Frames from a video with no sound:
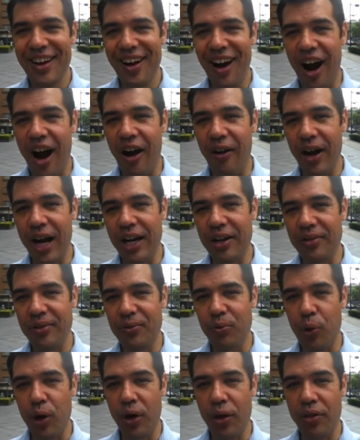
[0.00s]
Alright,
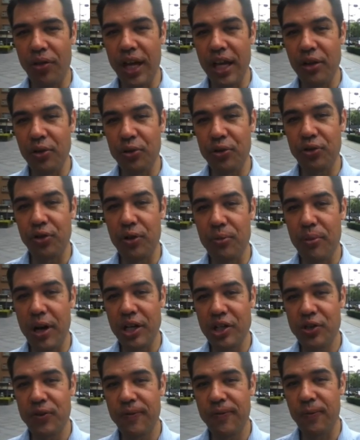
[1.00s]
well, thank you so
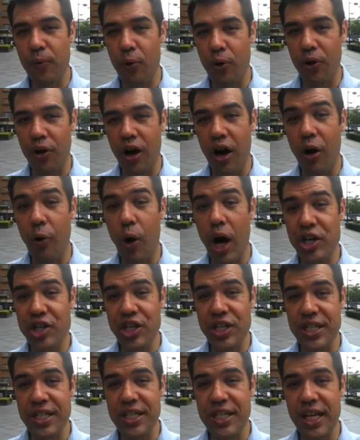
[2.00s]
much for
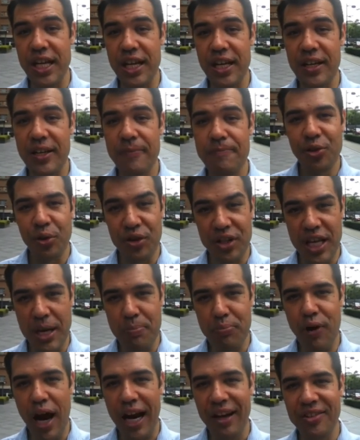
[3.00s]
watching today. So
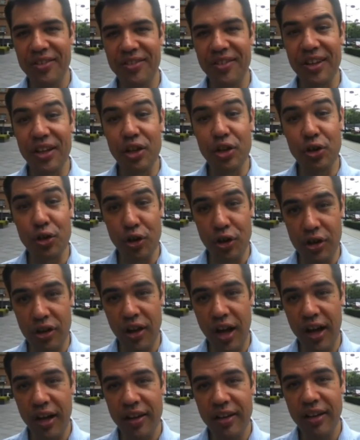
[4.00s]
keep practicing, good
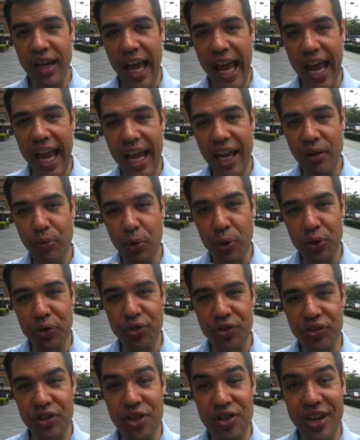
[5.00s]
luck, and we'll
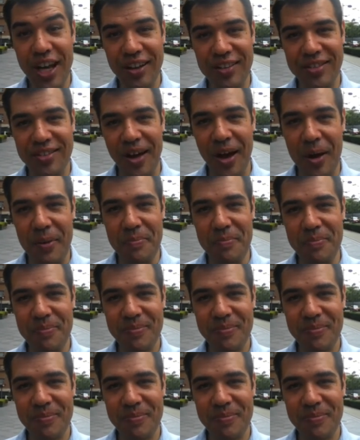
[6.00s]
see you next time.